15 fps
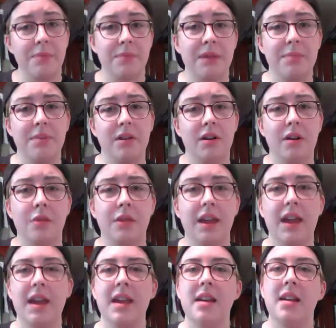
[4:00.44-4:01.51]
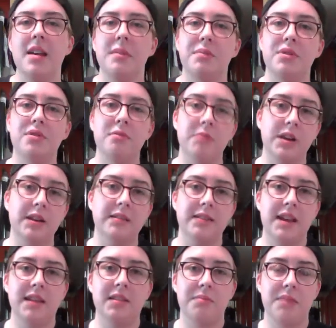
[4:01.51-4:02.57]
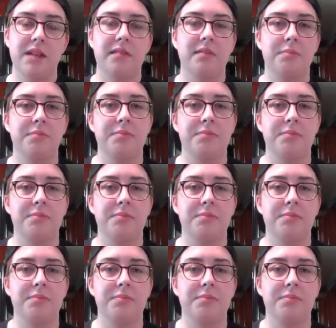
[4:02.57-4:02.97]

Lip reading: people are okay, but you want to take the best